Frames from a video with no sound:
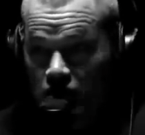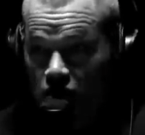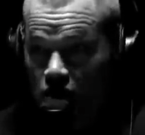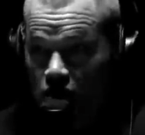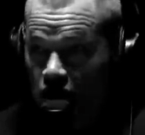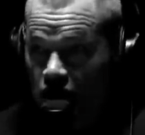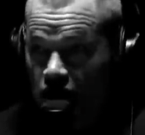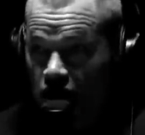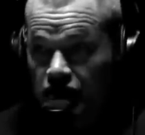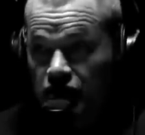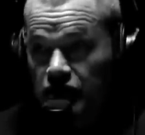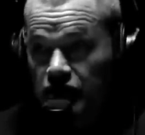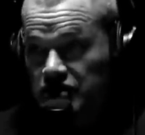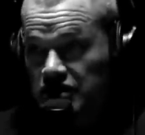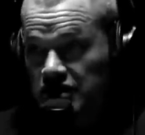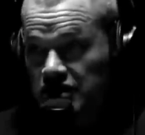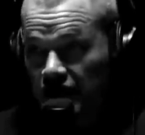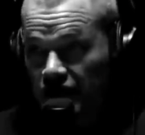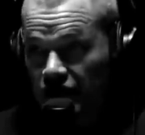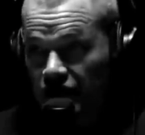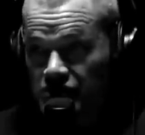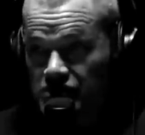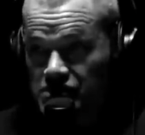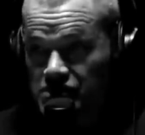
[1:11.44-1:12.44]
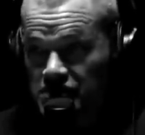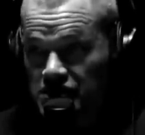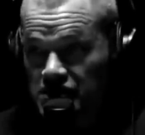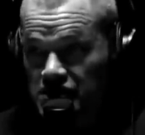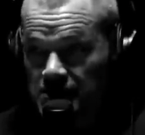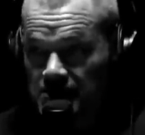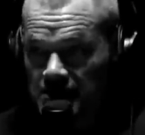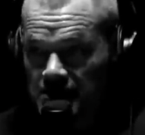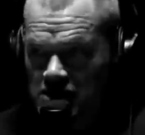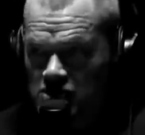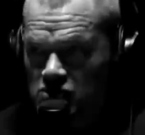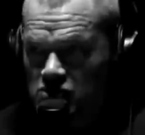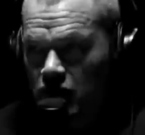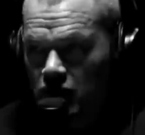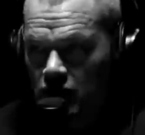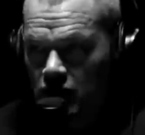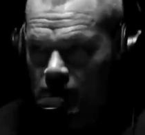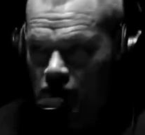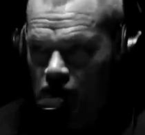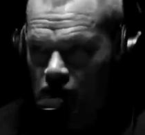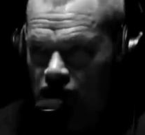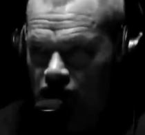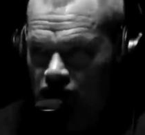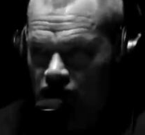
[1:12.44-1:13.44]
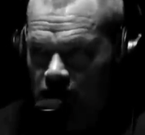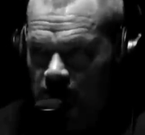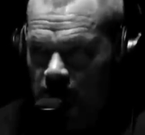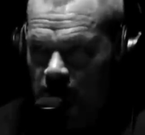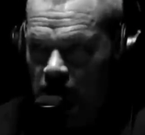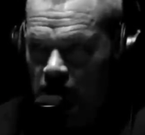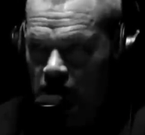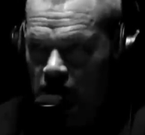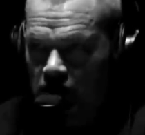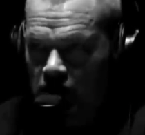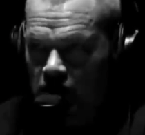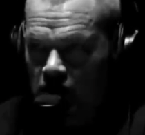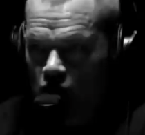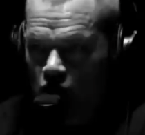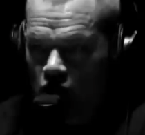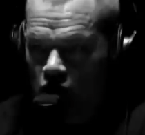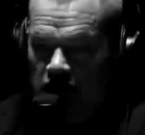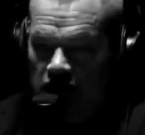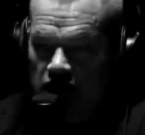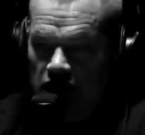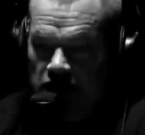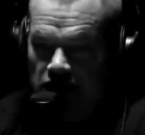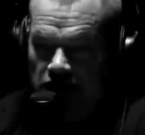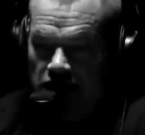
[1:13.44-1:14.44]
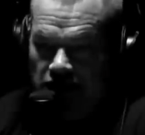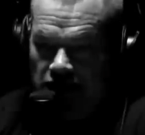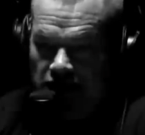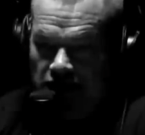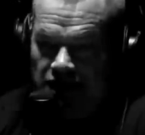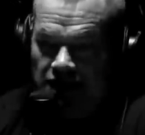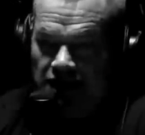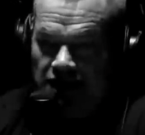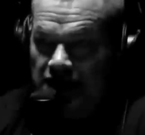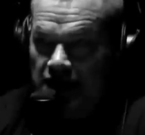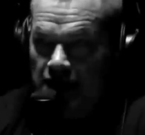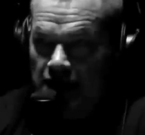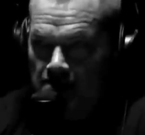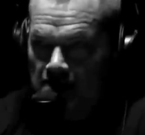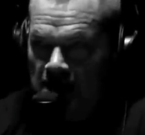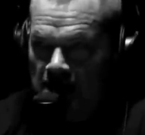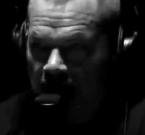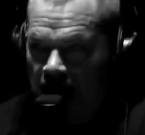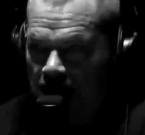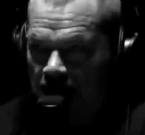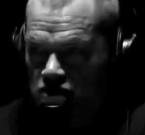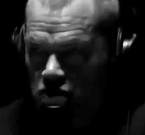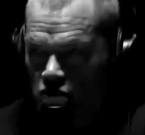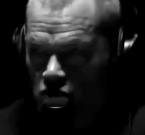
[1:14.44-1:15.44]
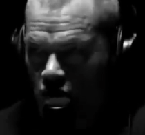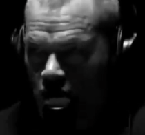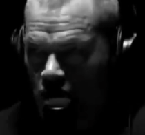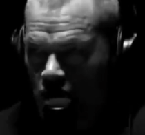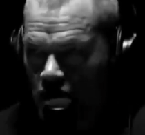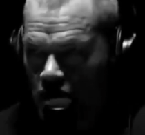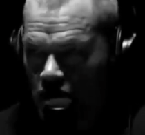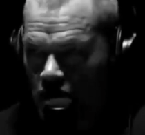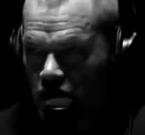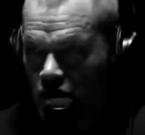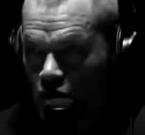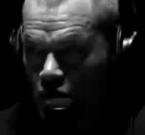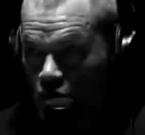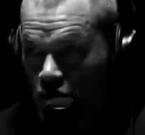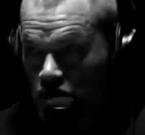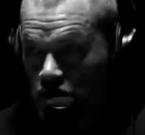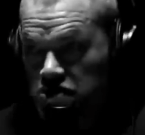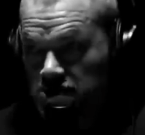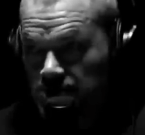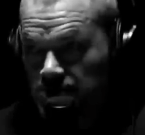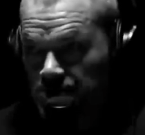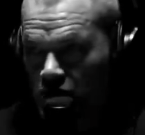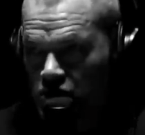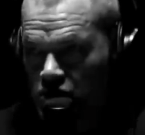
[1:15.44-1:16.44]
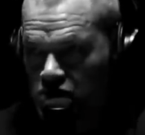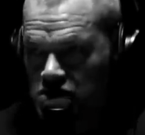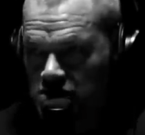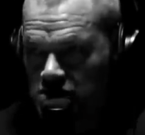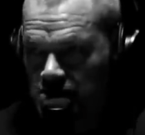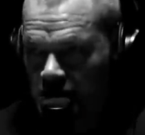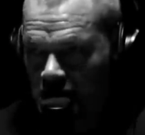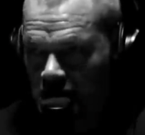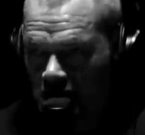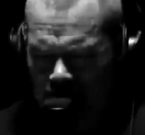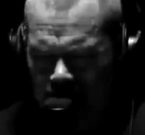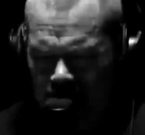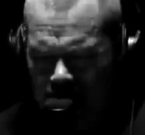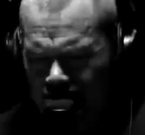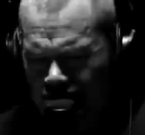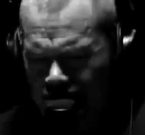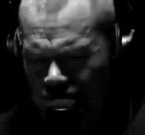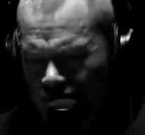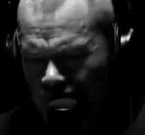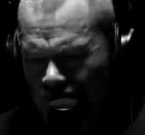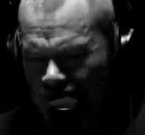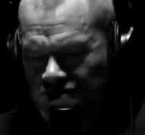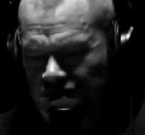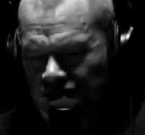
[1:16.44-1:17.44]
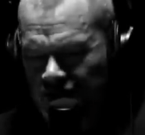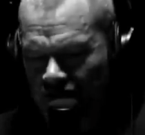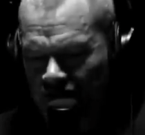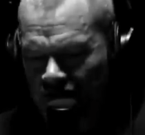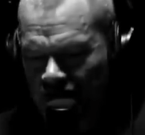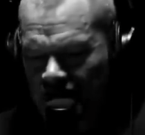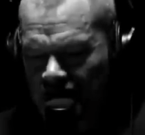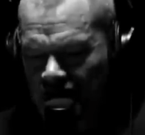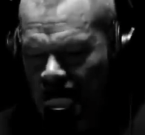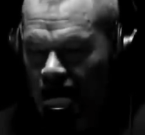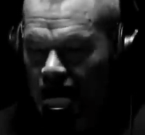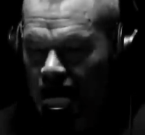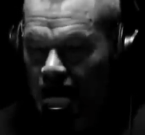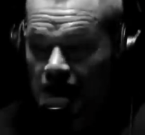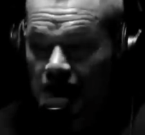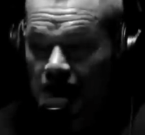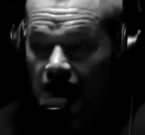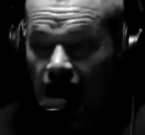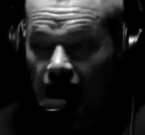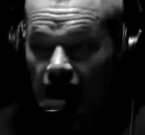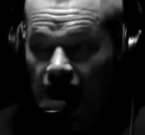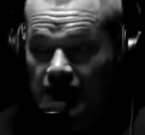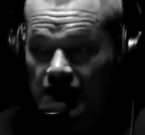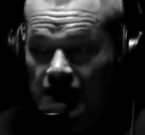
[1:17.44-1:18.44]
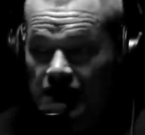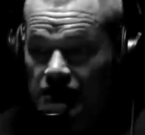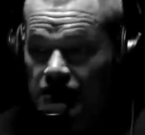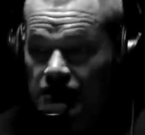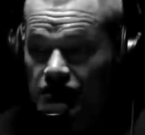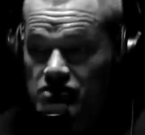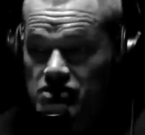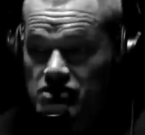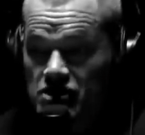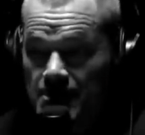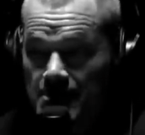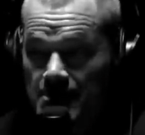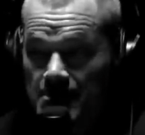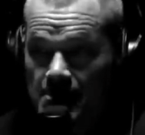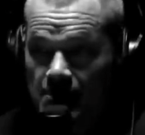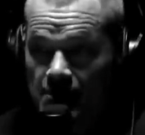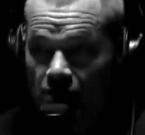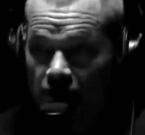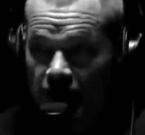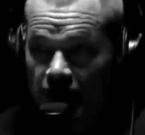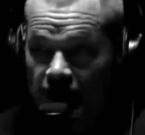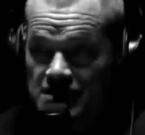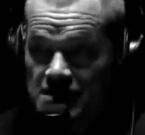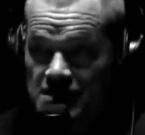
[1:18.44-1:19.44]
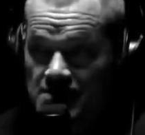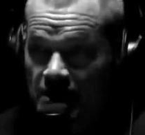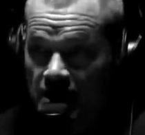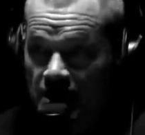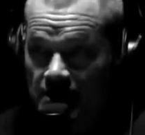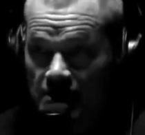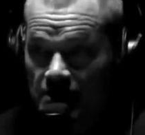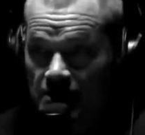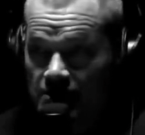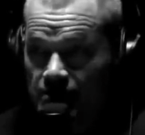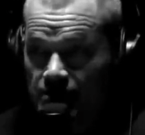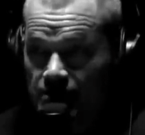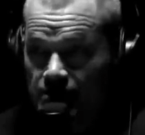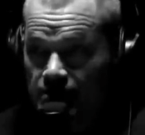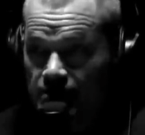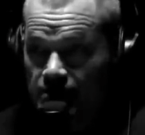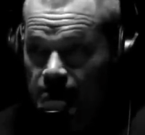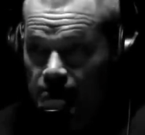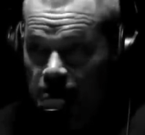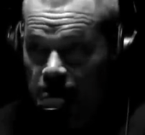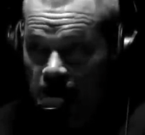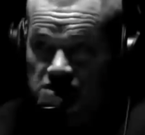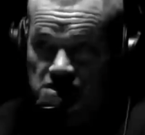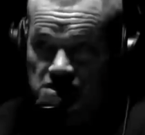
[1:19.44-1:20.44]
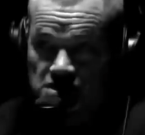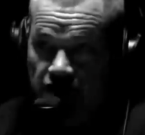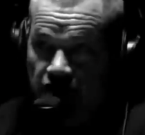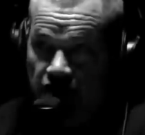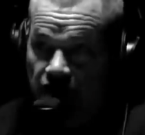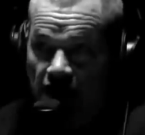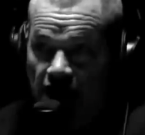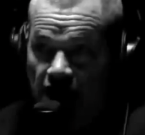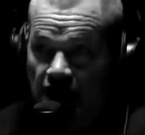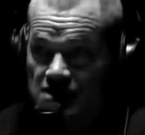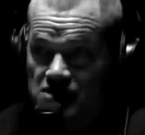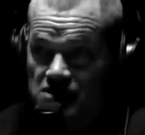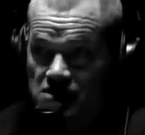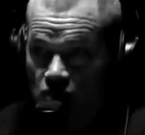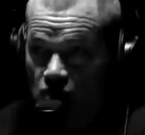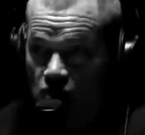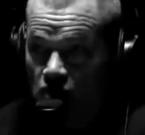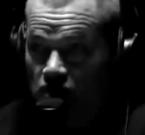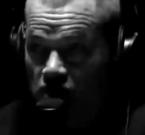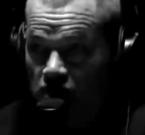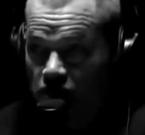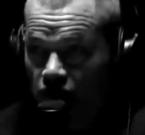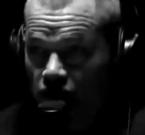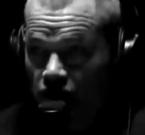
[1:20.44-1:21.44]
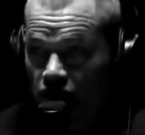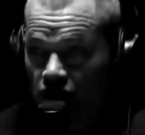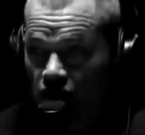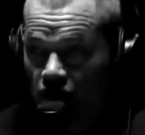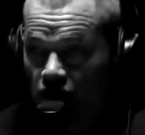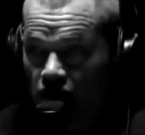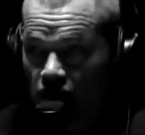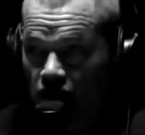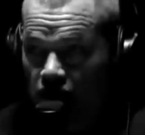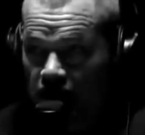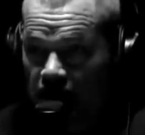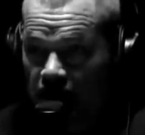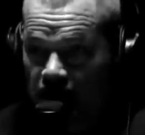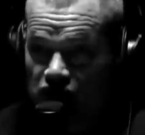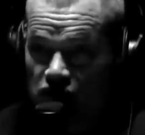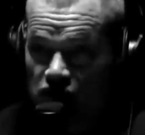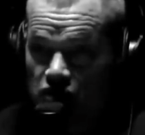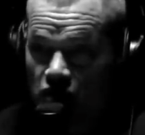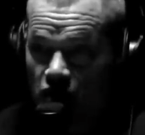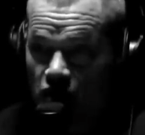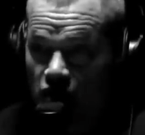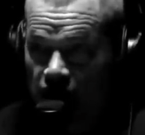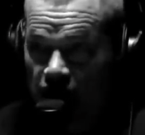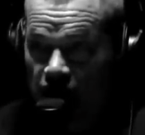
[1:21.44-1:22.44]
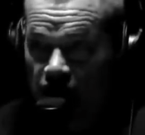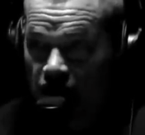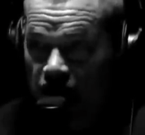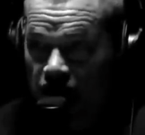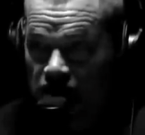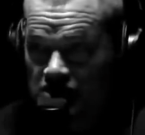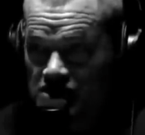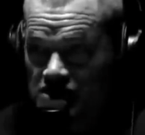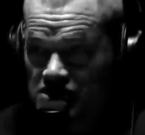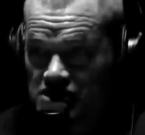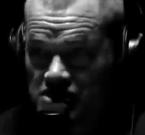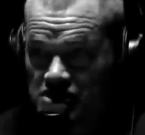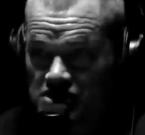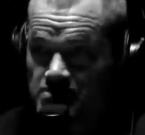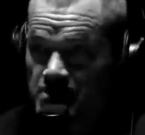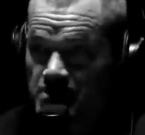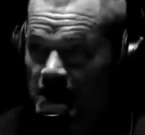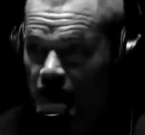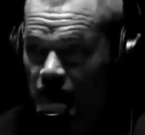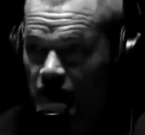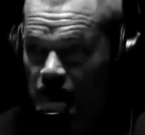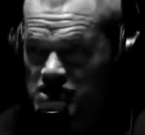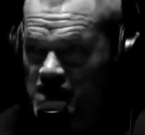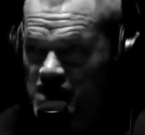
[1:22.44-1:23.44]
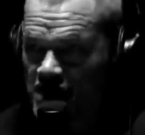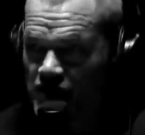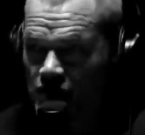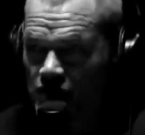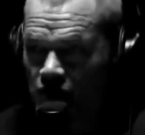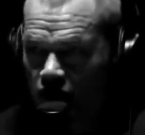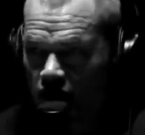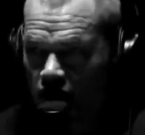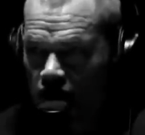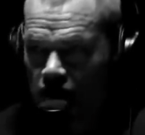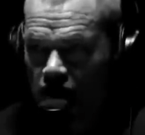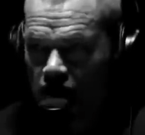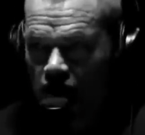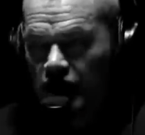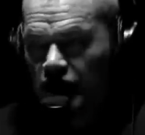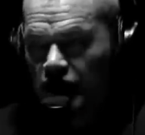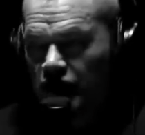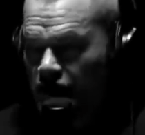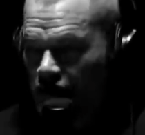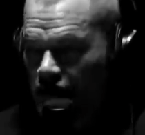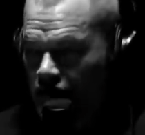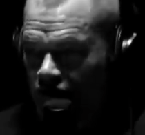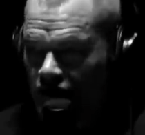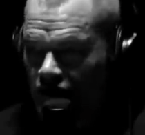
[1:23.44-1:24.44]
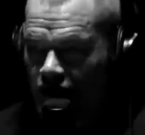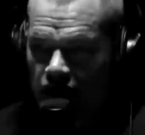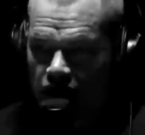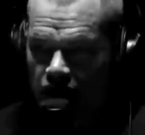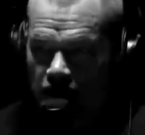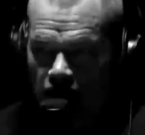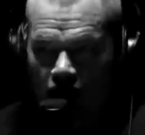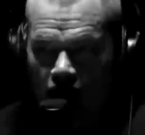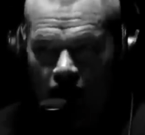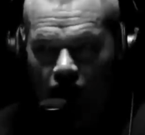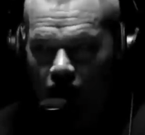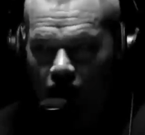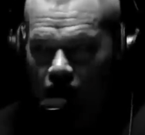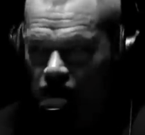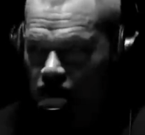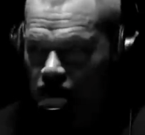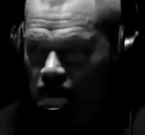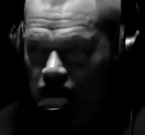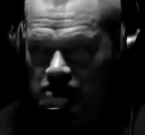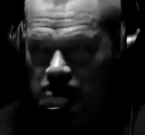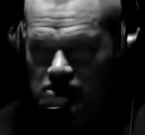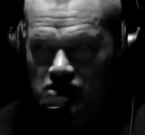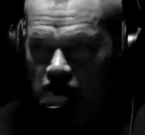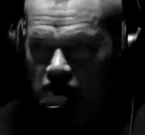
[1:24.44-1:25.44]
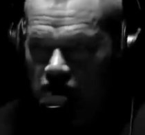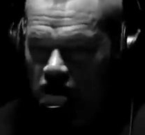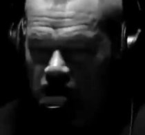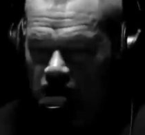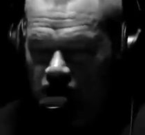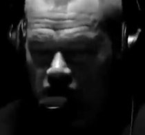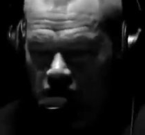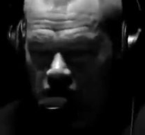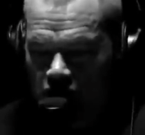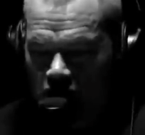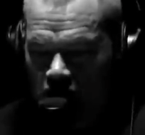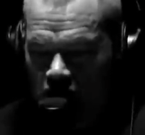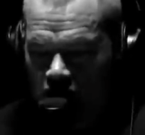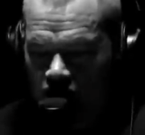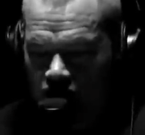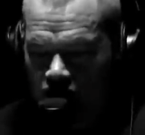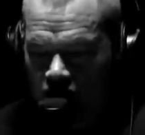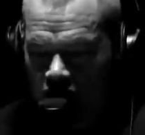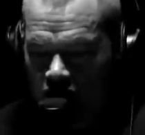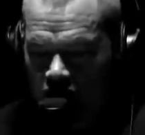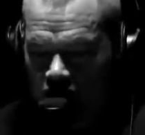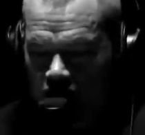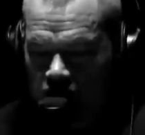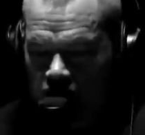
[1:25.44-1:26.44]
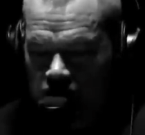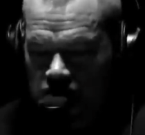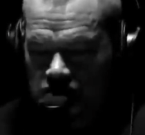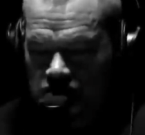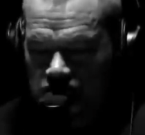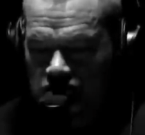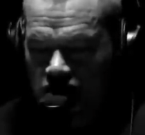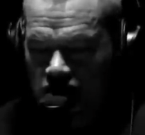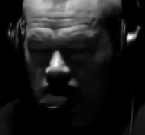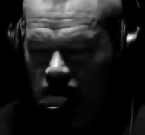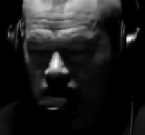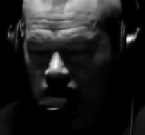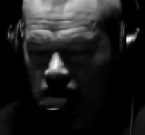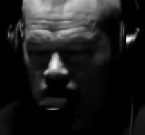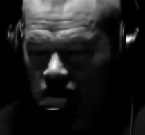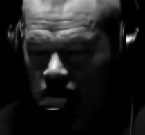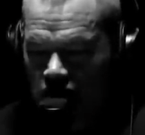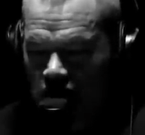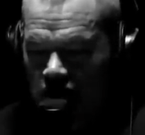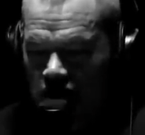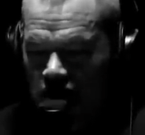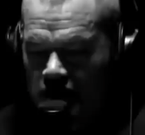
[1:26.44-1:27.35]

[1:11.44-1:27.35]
We're going to do it together as a team. That's where we're moving from here. We need to get back to where we're supposed to be. Boom, something like that. And again, there's going to be people on that team that have been busting their ass and working really hard. And if you go in there and just disparage everyone, mm -hmm. they're you're going to start off on the wrong foot. So